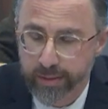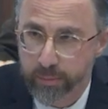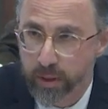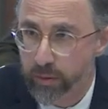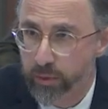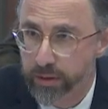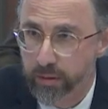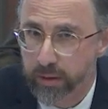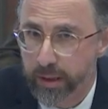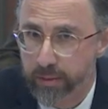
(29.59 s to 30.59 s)
I will
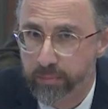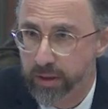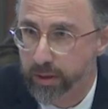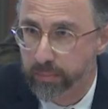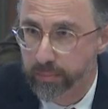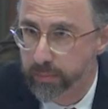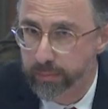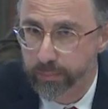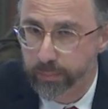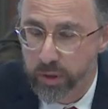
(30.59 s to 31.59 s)
note that I'm the
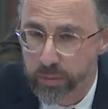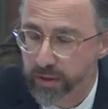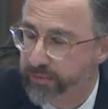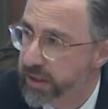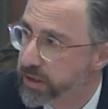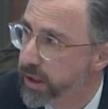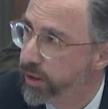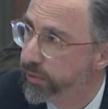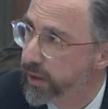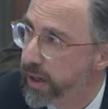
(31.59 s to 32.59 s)
principal
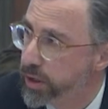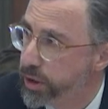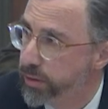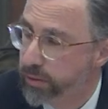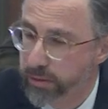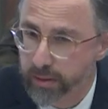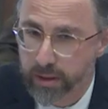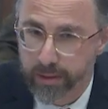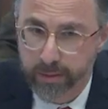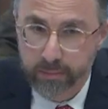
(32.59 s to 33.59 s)
investigator of a national
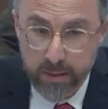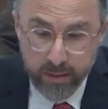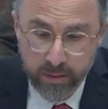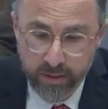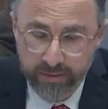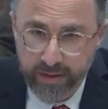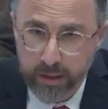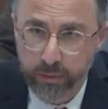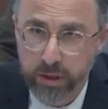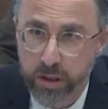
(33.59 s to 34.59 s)

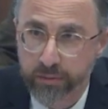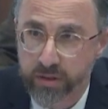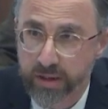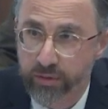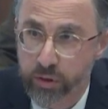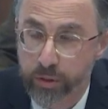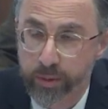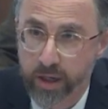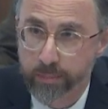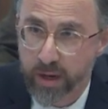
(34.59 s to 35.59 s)
evaluation of safer
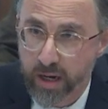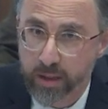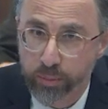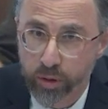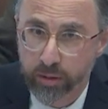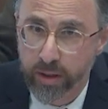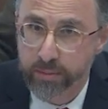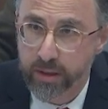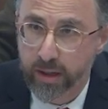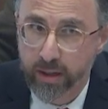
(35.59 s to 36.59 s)
supply pilot
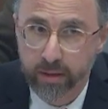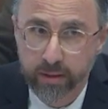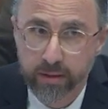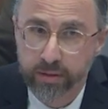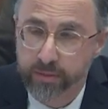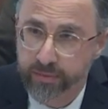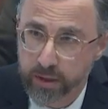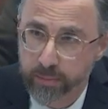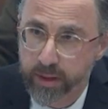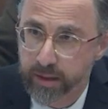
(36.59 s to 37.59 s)
programs in Canada that's
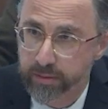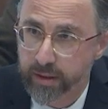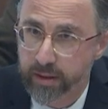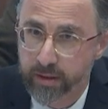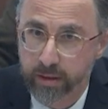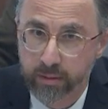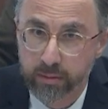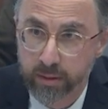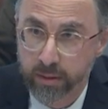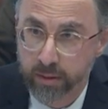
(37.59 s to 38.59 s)
funded by Health Canada
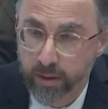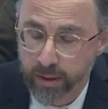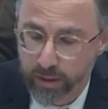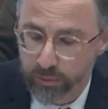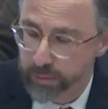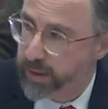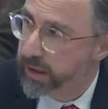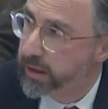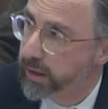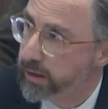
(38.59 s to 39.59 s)
and run by
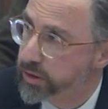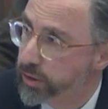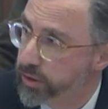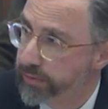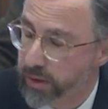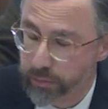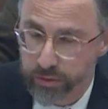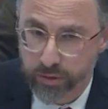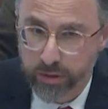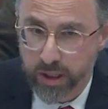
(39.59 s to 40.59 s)
Canadian Institutes of Health
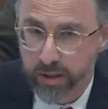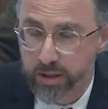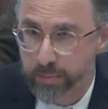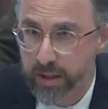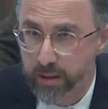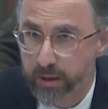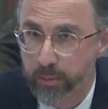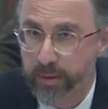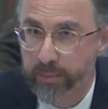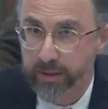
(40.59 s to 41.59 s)
Research. I can speak a
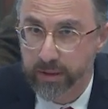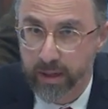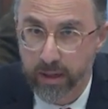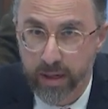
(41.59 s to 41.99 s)
little bit about that.